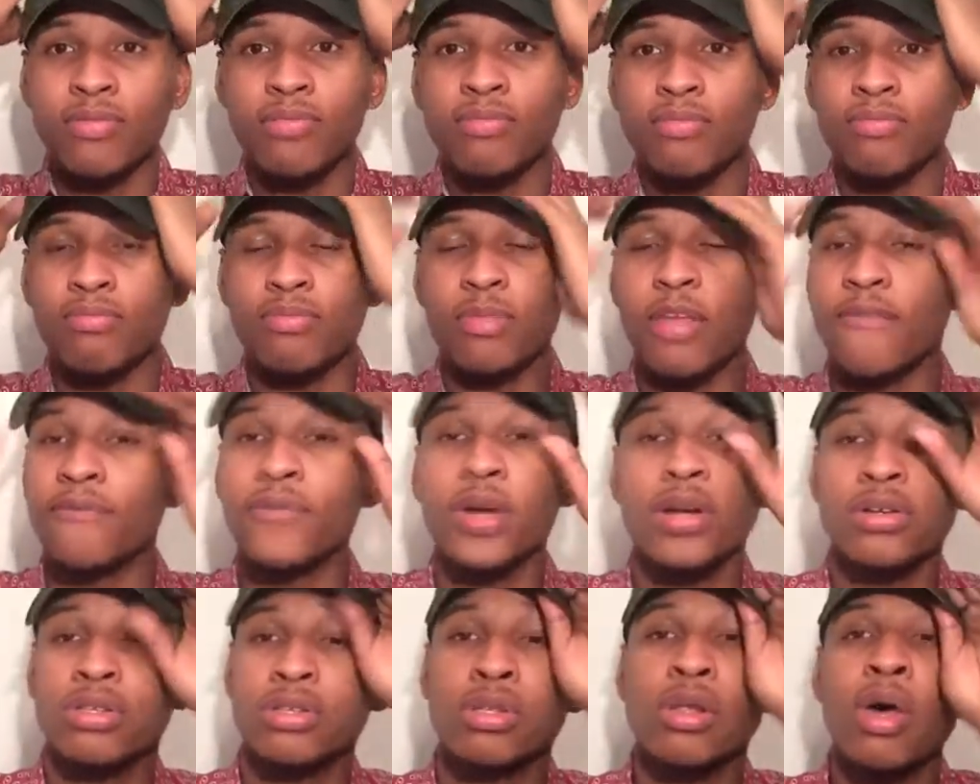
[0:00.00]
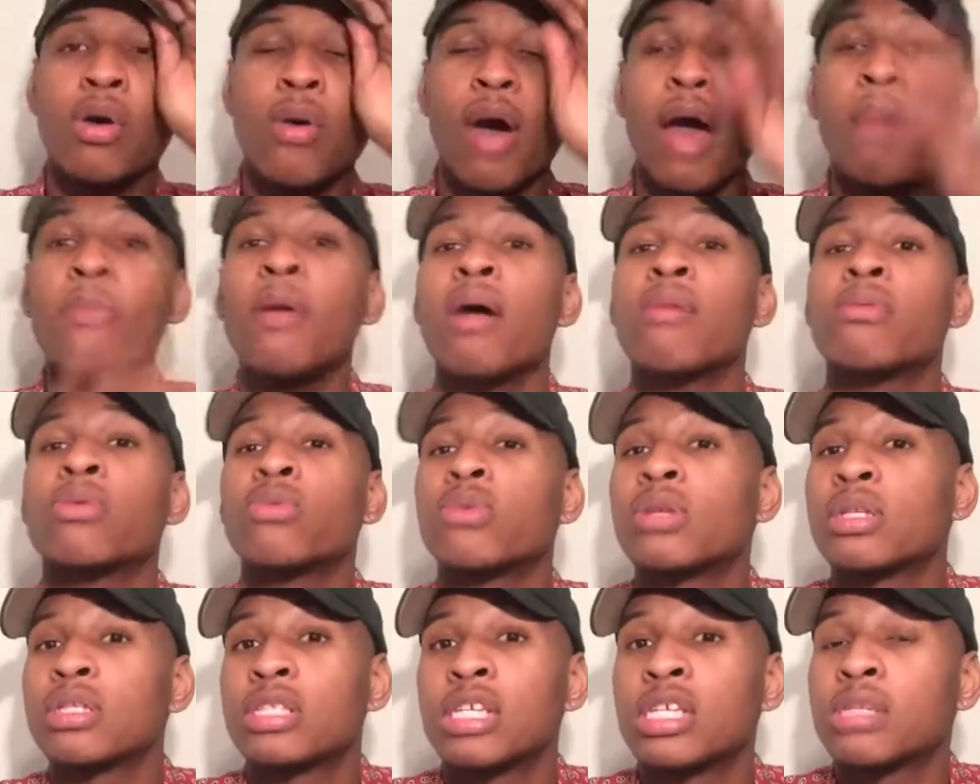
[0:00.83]
would
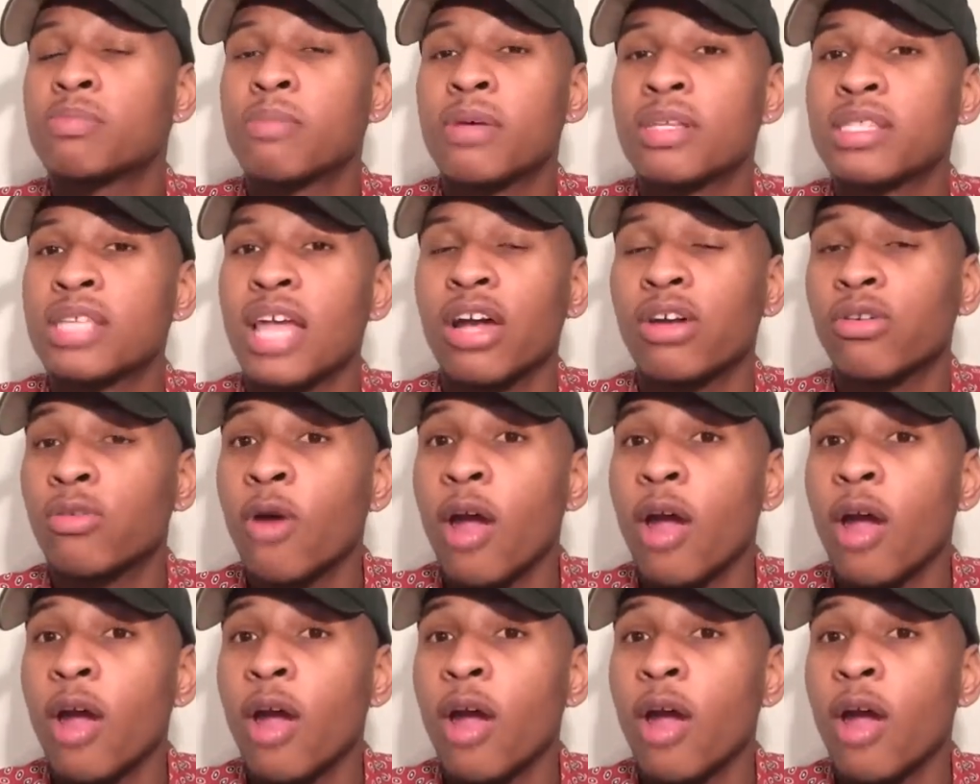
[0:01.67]
have just bust out